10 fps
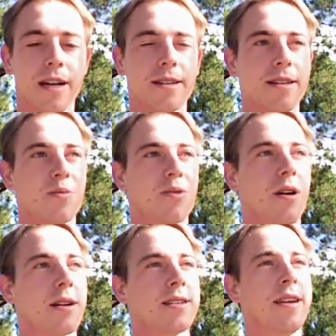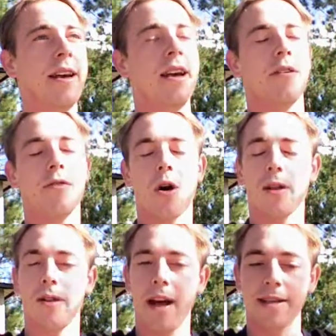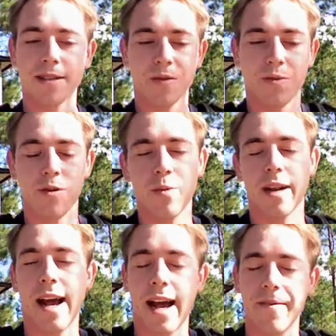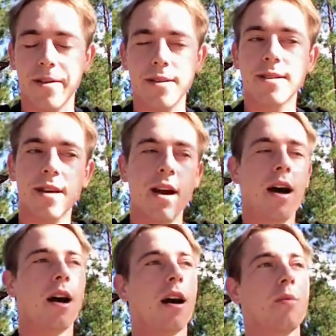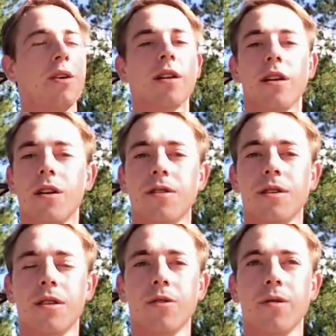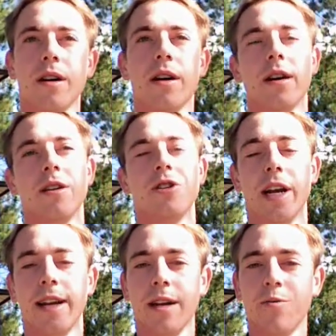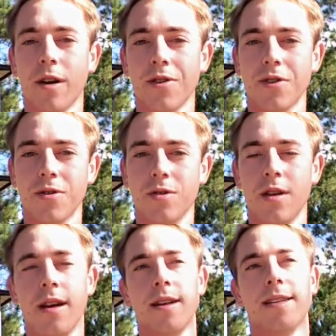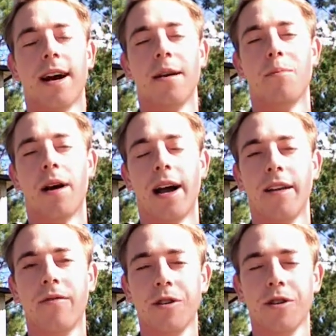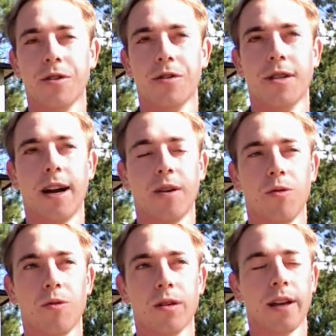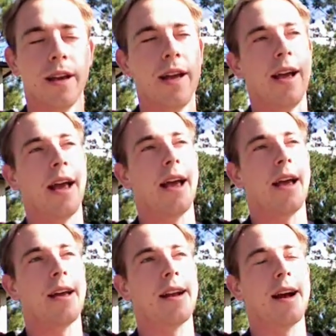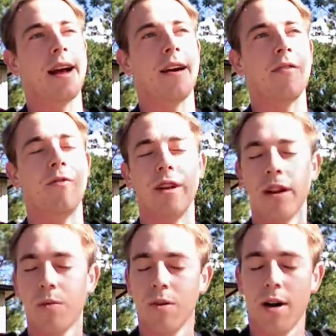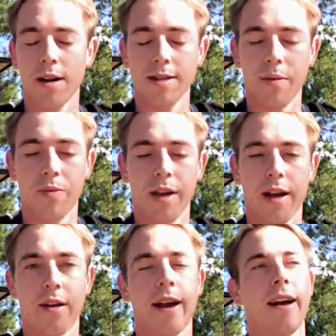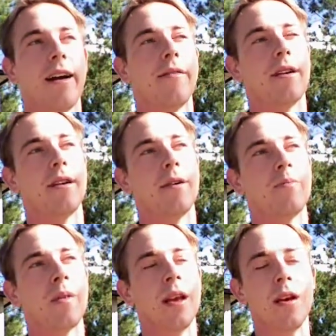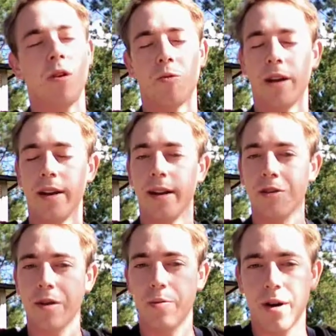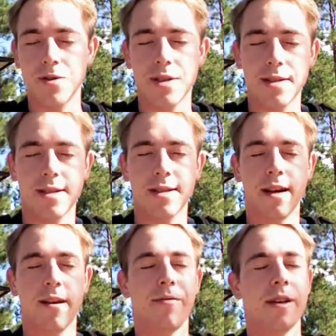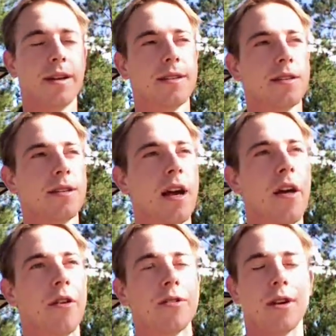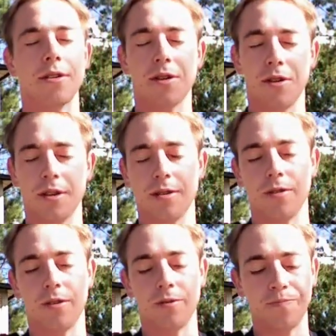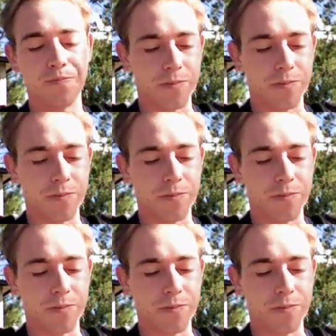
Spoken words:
out to these blogs. If y'all would like to support me and haven't, you can go to jdrussell.myadventures.org. And I have video blogs up there. I have written entry posts and stuff. And there's also just a little